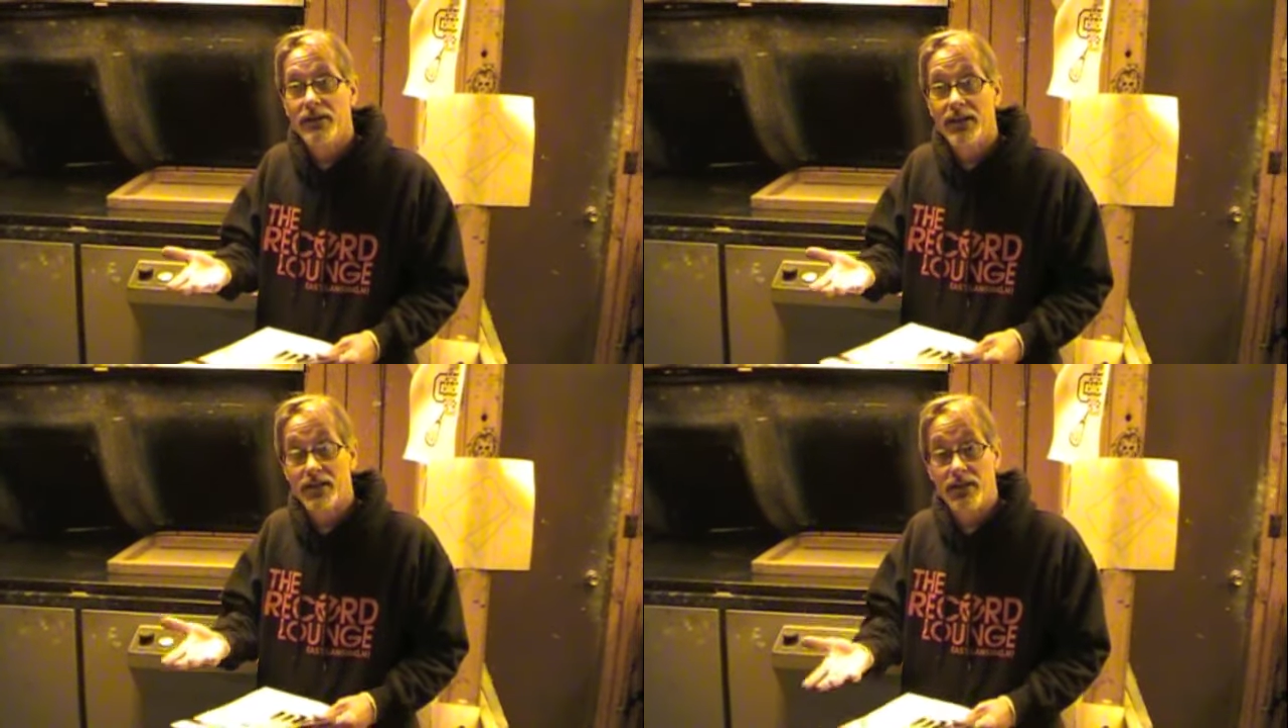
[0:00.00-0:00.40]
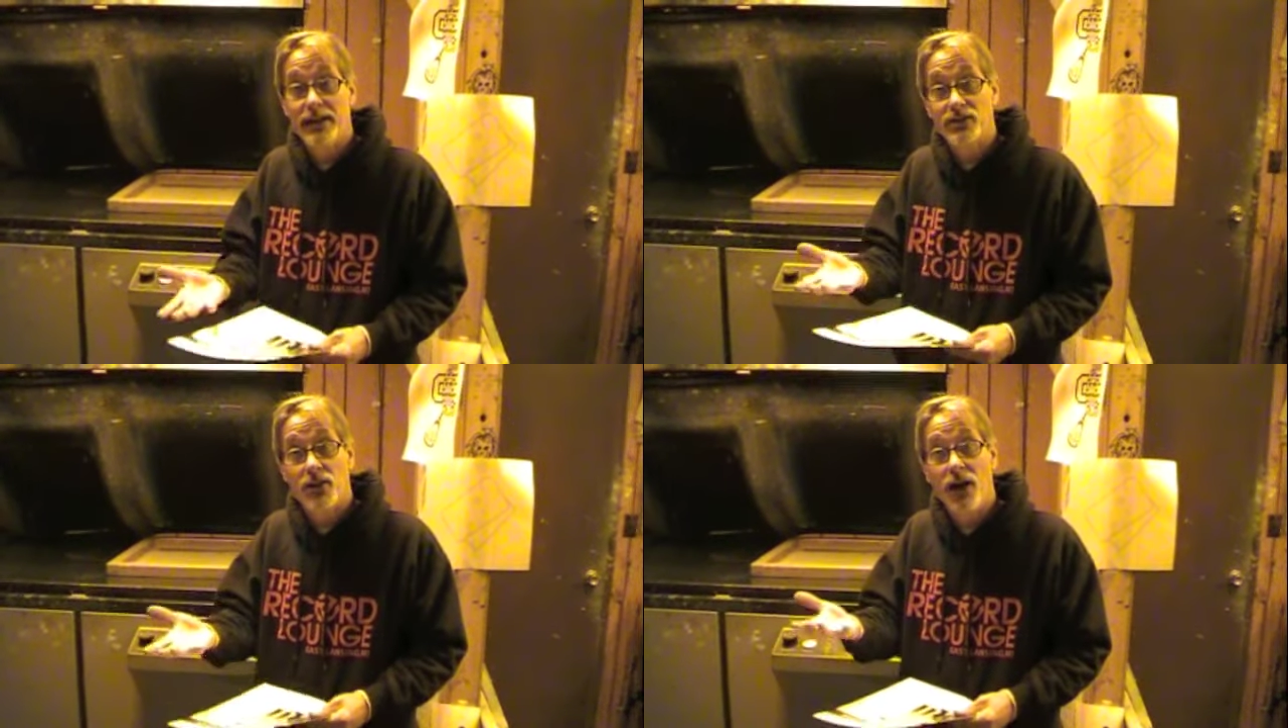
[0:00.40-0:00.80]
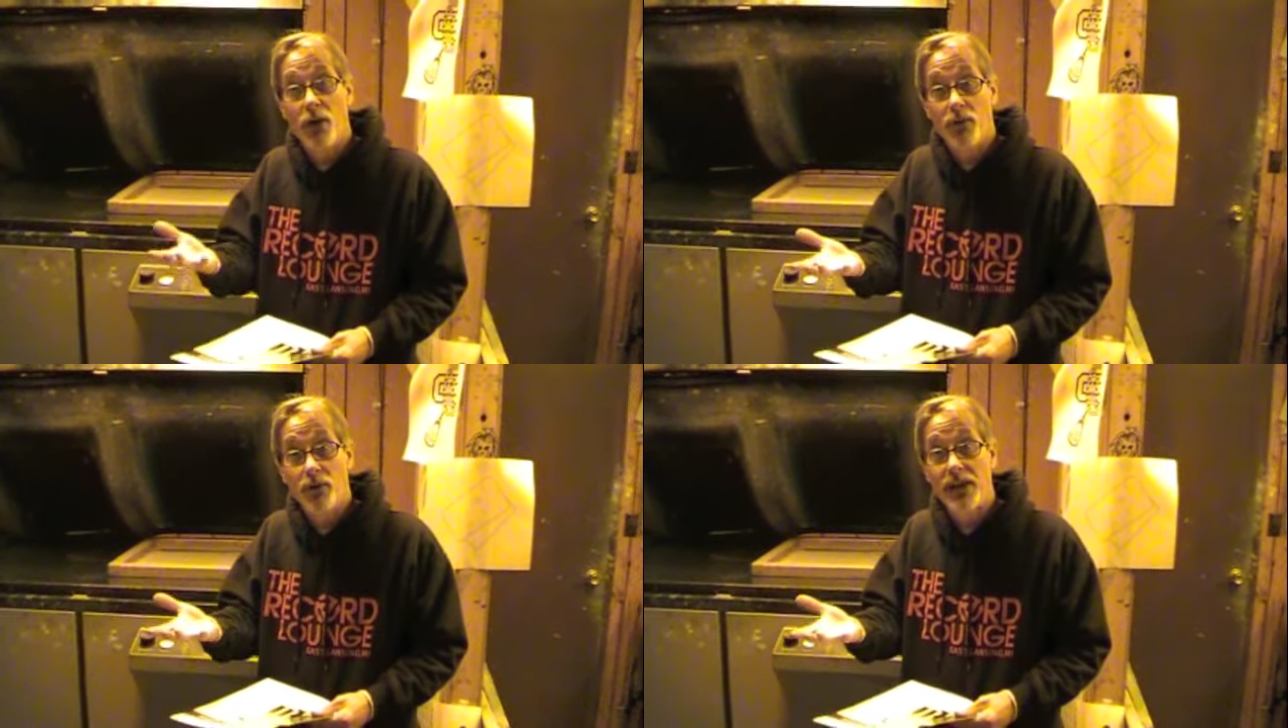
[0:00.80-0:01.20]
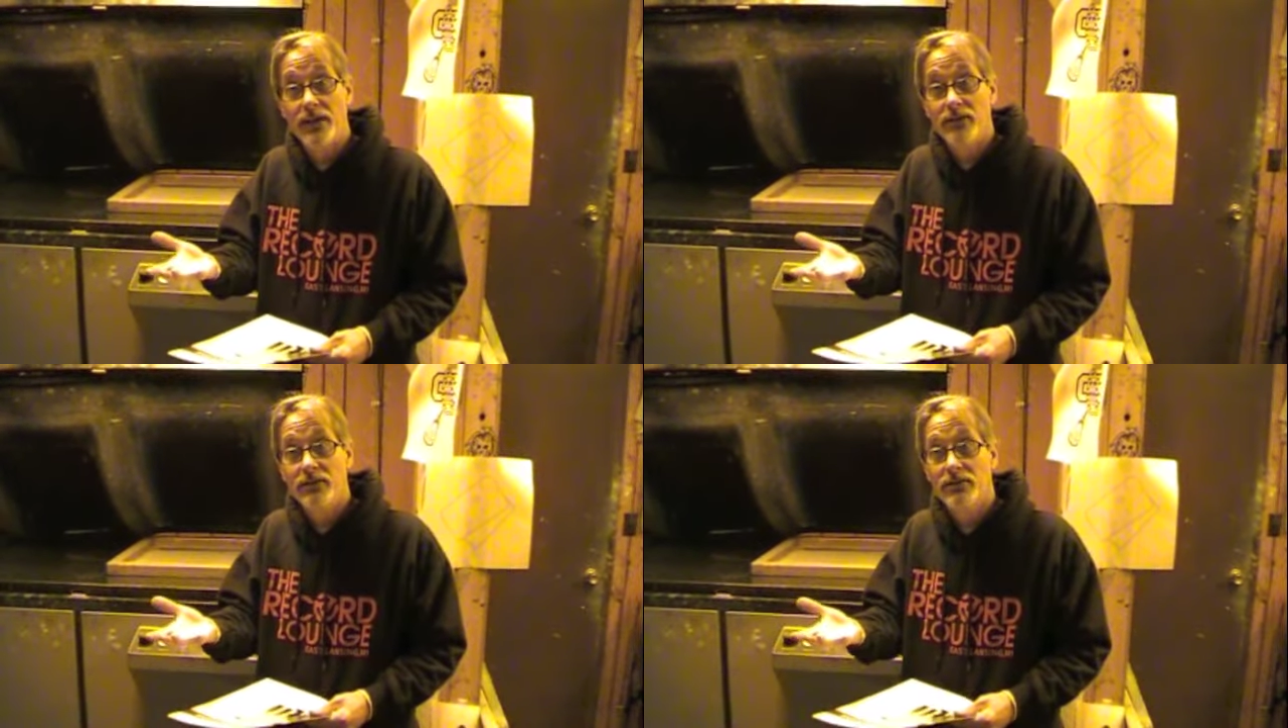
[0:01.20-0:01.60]
that the lights are
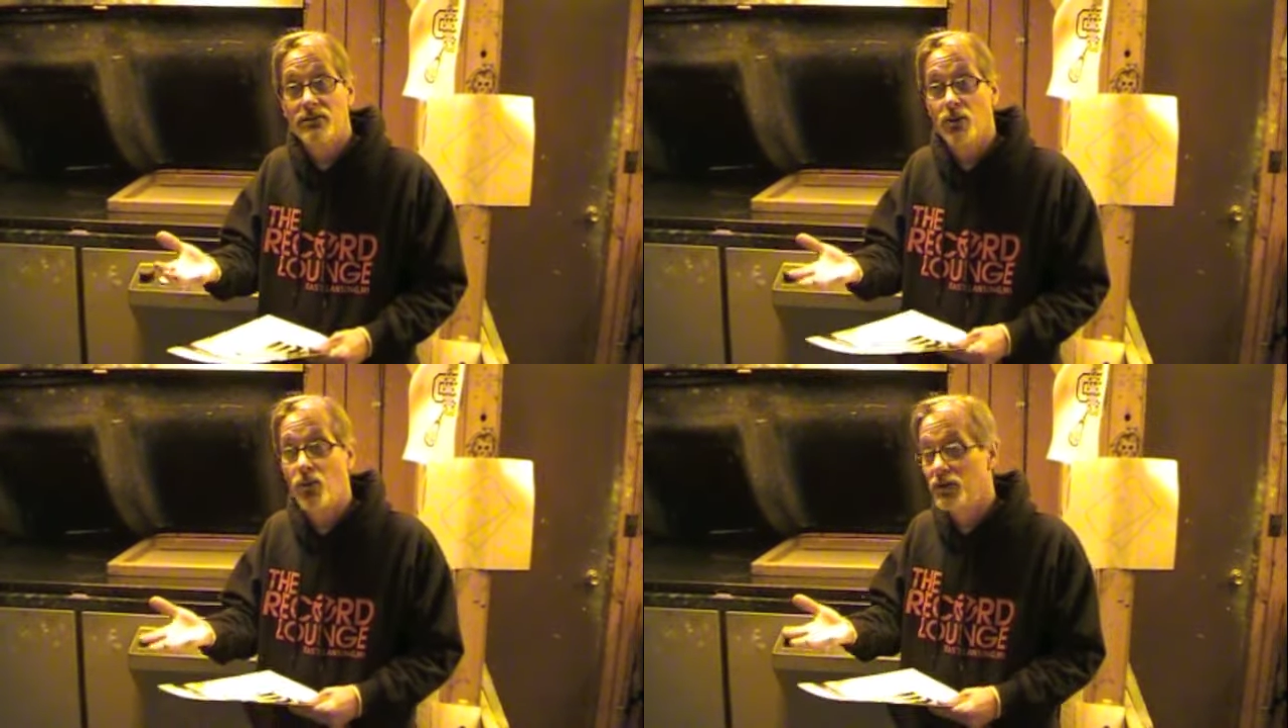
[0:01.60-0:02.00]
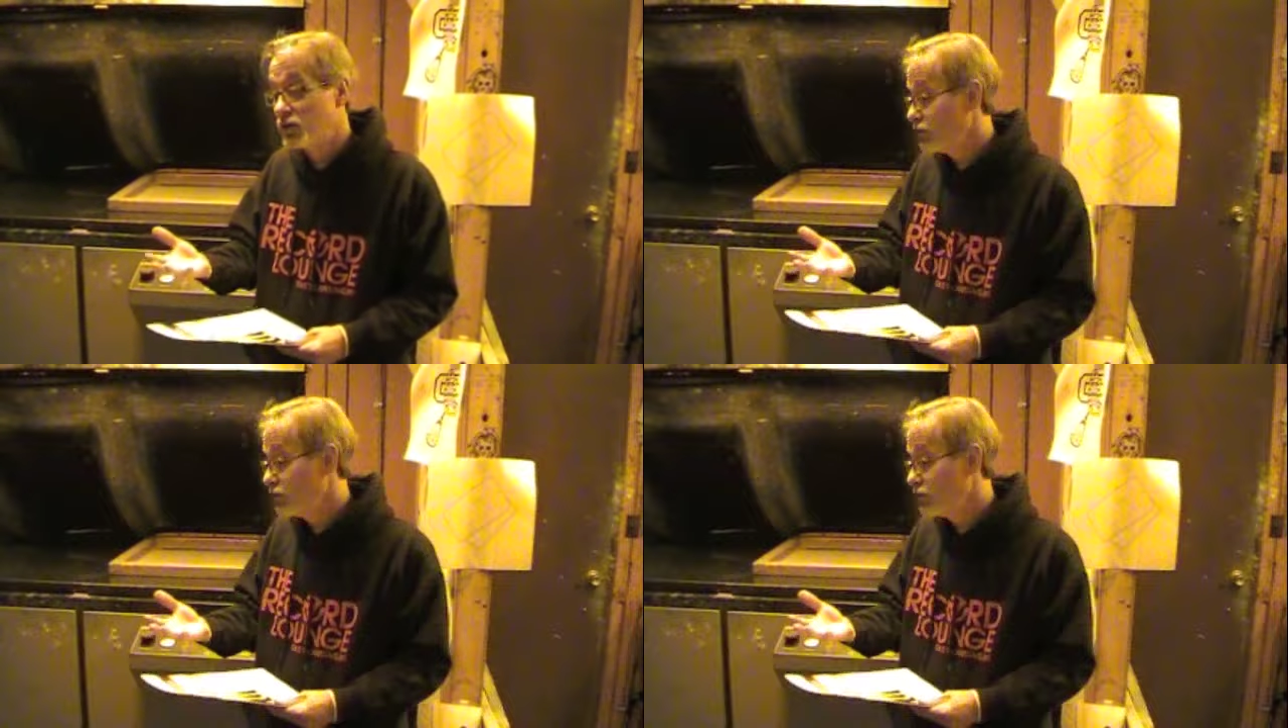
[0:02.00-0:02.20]
outputting. So once